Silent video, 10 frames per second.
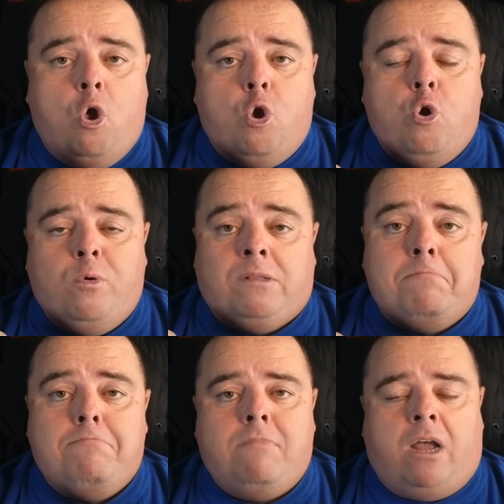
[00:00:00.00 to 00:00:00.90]
who would
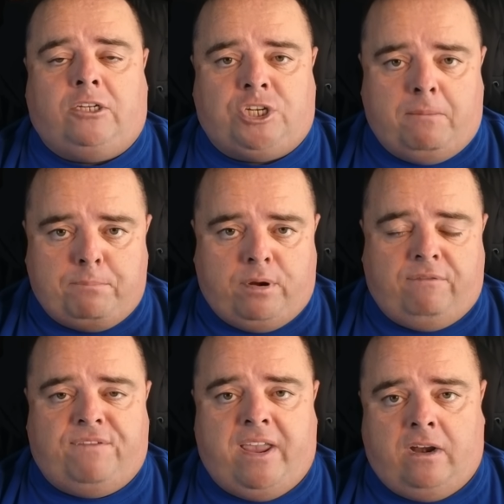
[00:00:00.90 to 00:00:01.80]
much
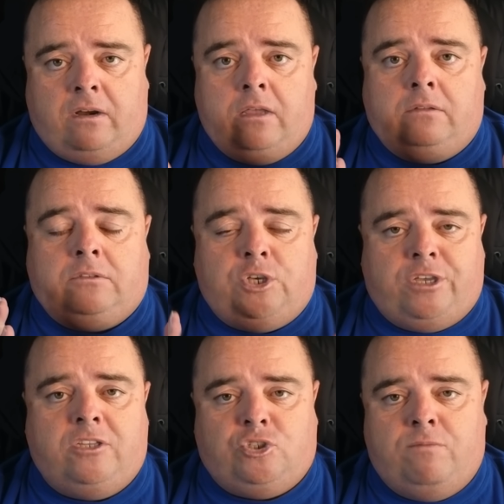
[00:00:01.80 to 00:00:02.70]
prefer to
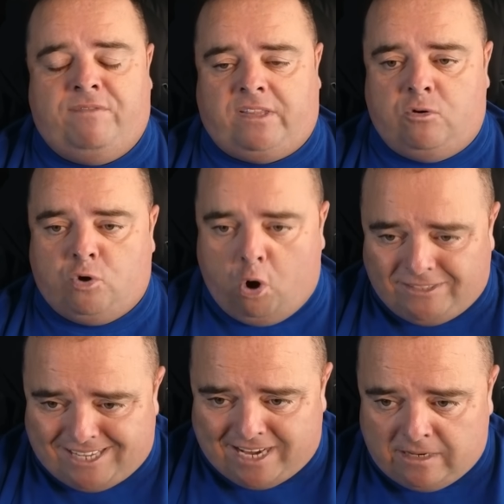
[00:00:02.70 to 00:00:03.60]
consume video
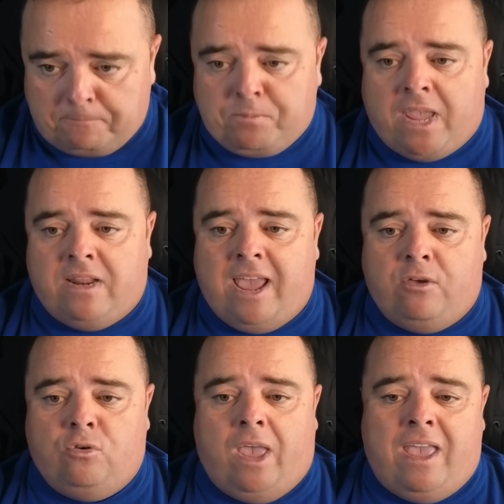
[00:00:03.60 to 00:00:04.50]
content.
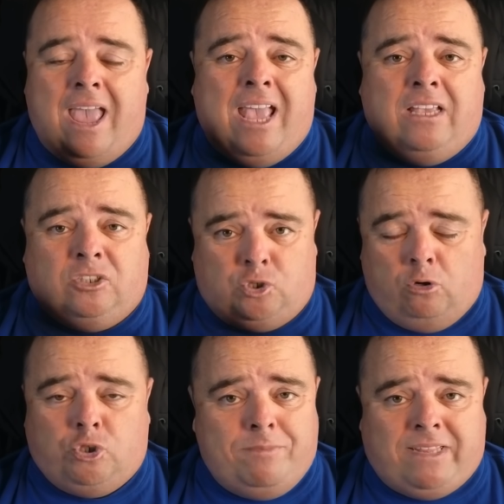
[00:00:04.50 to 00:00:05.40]
Now,
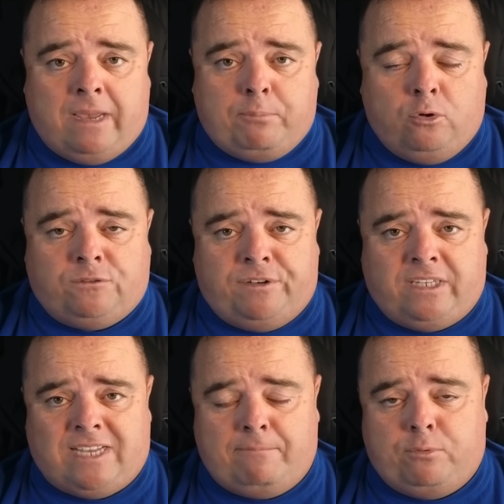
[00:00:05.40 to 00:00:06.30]
social media posts, for
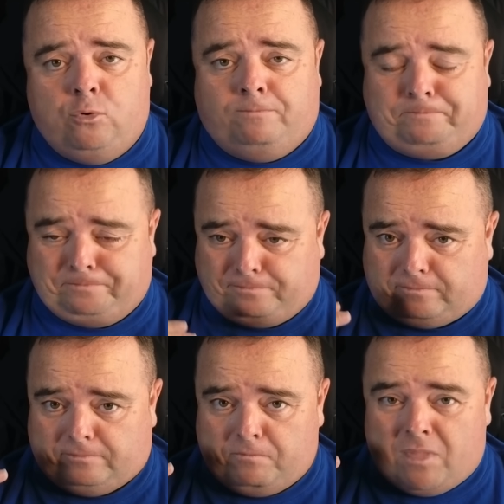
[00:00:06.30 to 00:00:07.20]
example,
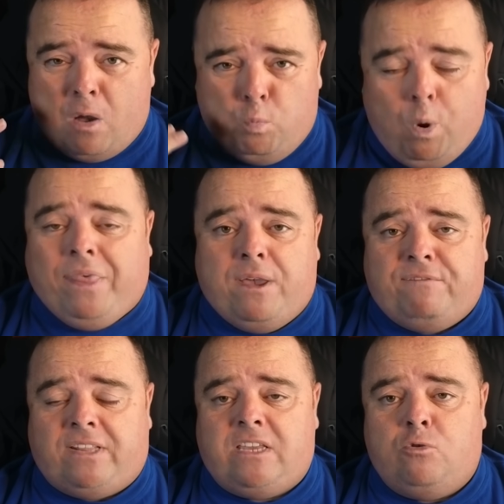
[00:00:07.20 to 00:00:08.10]
with a
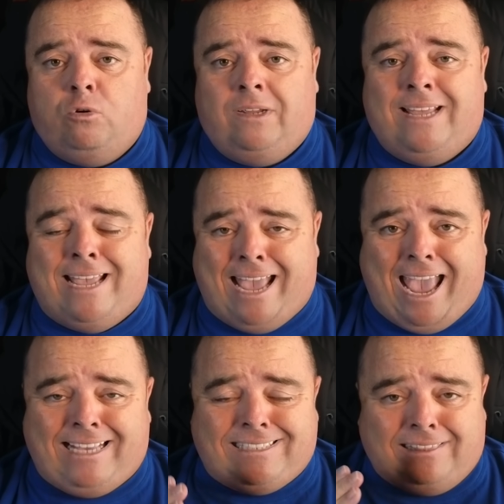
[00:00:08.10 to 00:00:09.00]
video
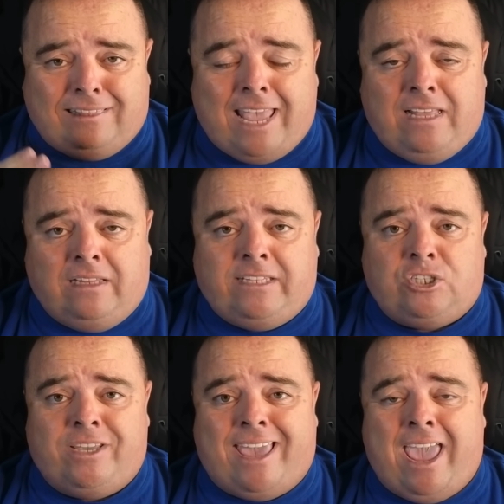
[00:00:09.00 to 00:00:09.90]
is likely
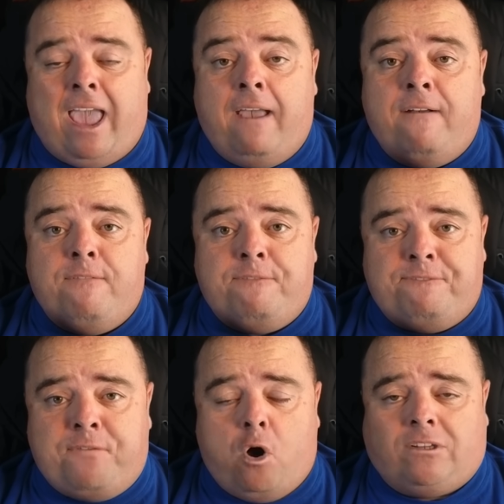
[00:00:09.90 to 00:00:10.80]
to get
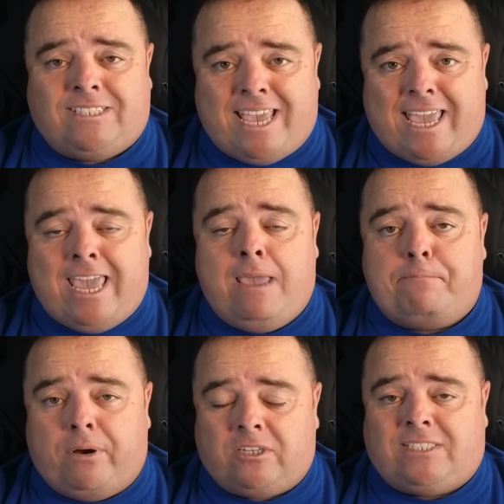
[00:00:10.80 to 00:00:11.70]

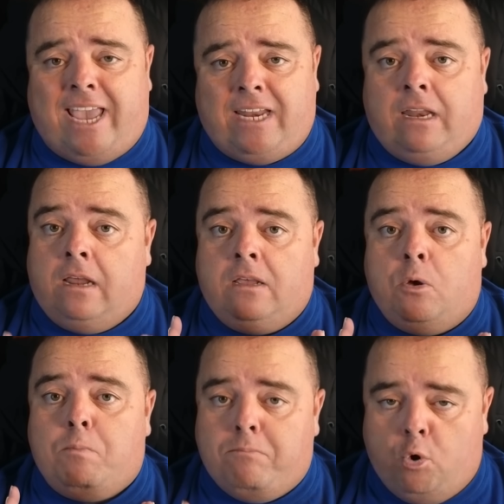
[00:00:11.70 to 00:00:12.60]
48%
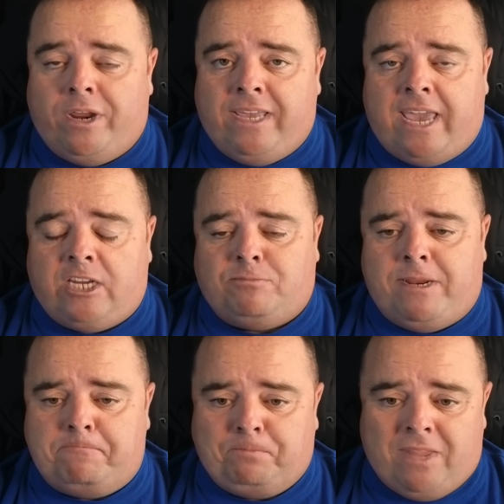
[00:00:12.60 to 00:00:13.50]
more engagement